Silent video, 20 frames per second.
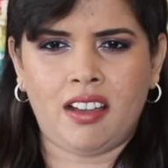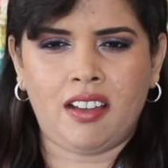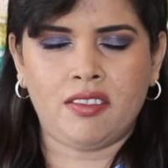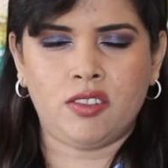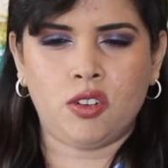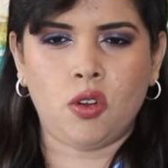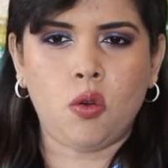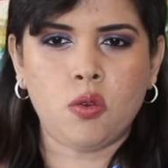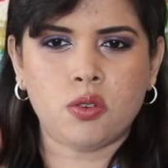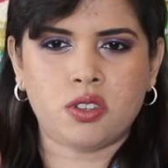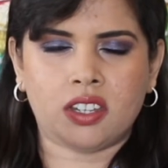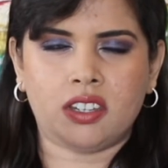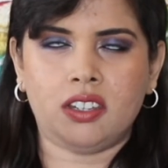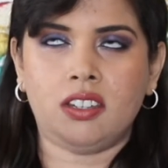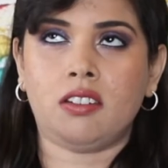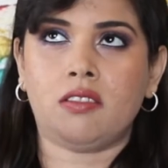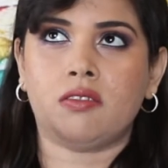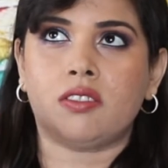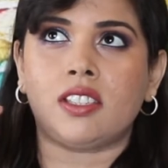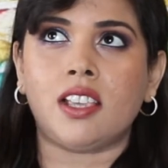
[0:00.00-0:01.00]
not, you
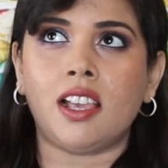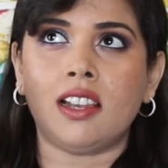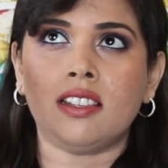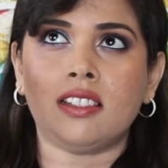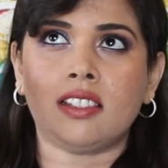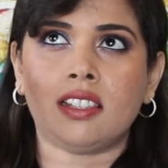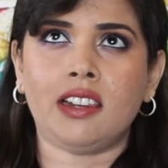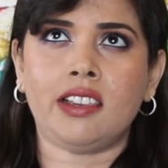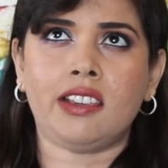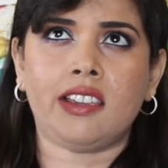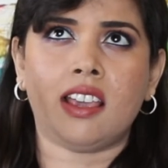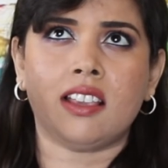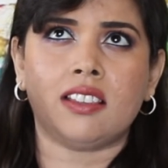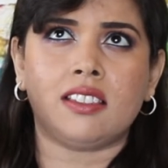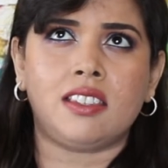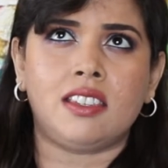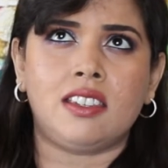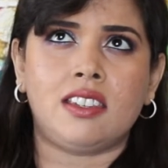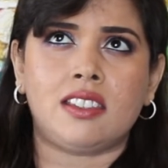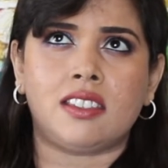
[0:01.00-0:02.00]
know, salicylic
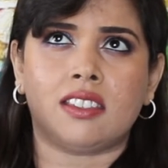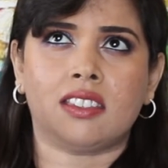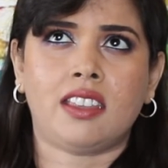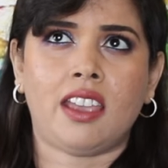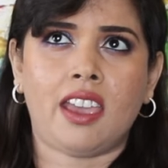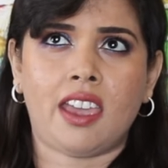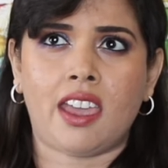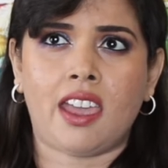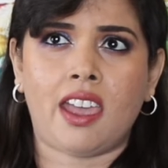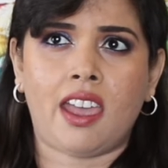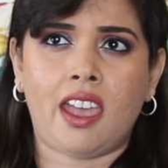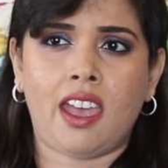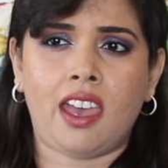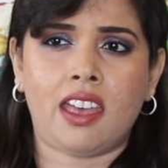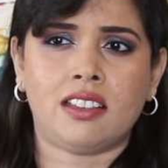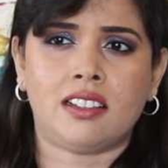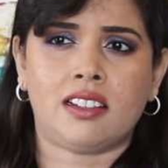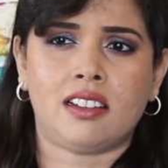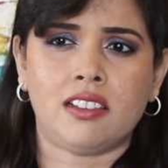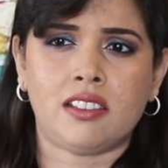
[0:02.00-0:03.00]
acid is there
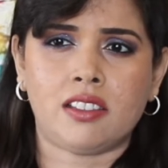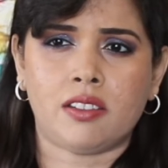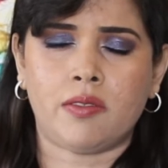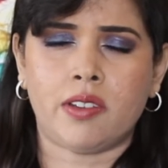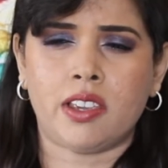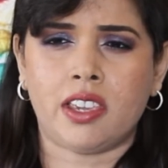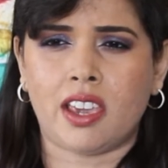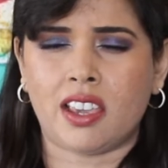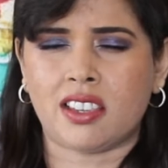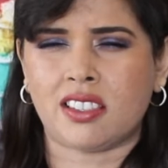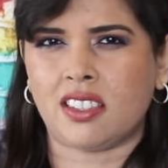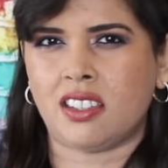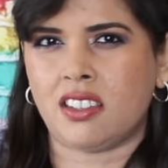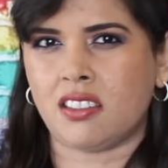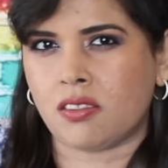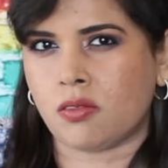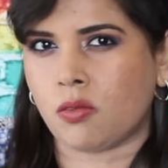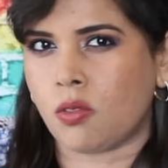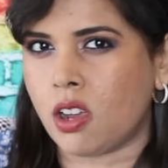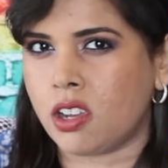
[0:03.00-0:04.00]
and glyceric acid
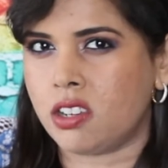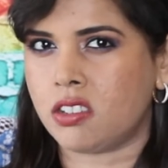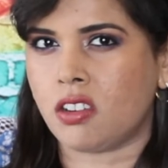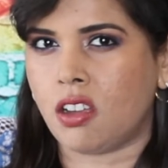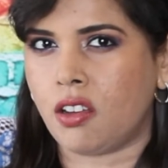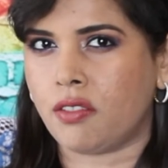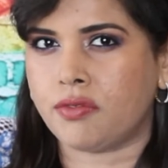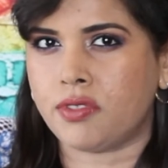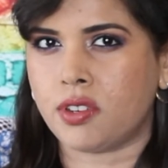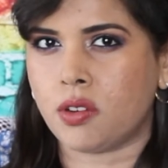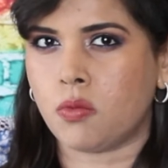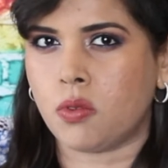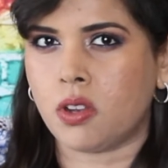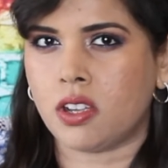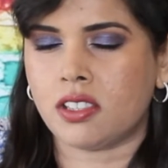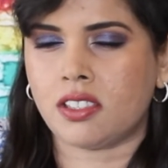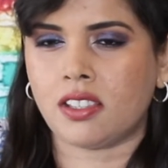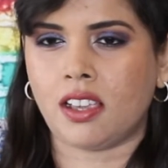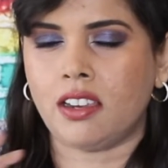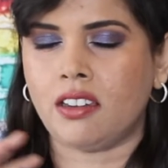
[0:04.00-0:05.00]
is right
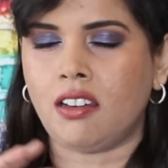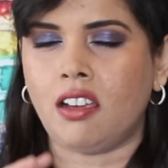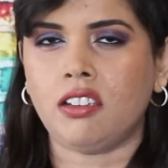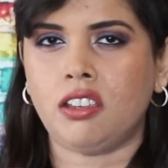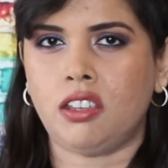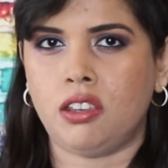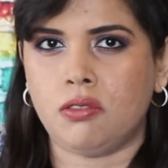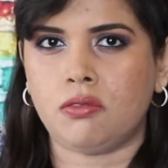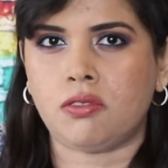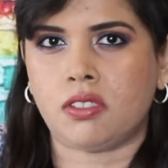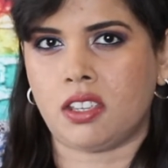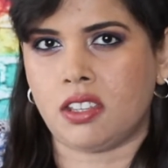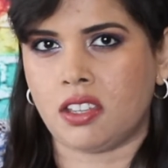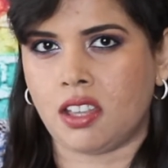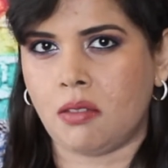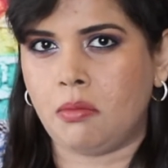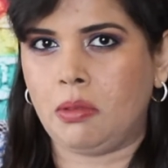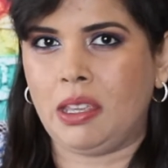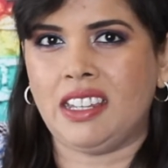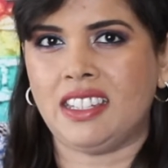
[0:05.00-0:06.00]
afterwards. I like using
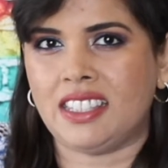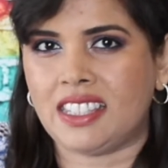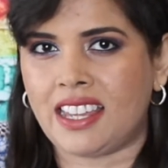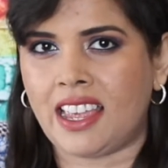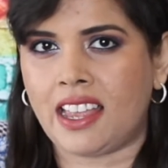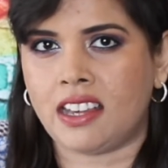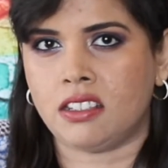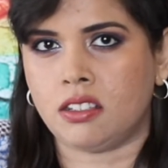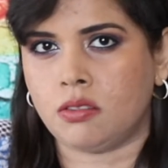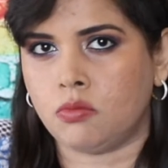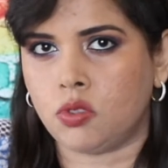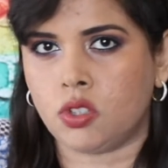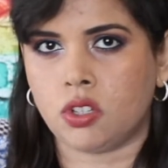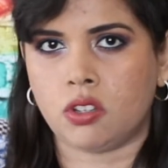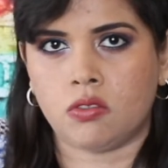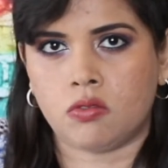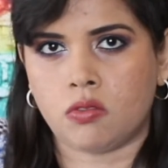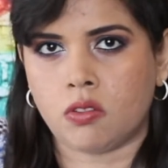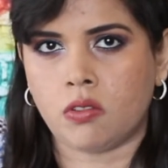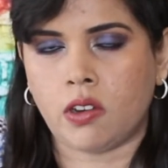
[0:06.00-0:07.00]
them in tandem to
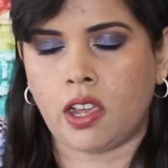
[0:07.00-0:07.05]
control